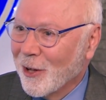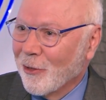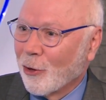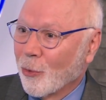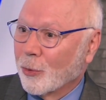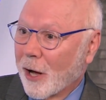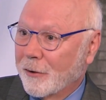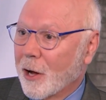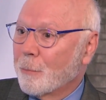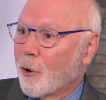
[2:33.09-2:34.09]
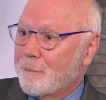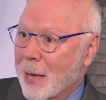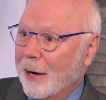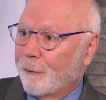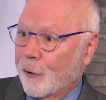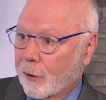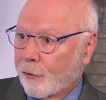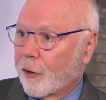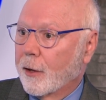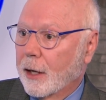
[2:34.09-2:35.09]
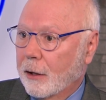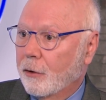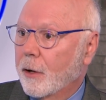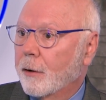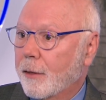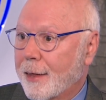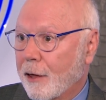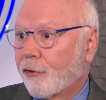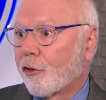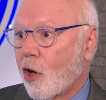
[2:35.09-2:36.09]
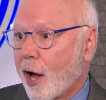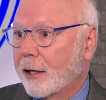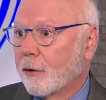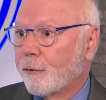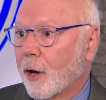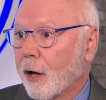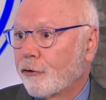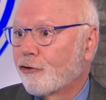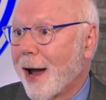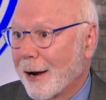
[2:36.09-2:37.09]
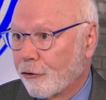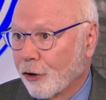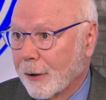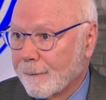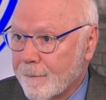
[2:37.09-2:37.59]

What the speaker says: So a number of benefits in this kind of strategy.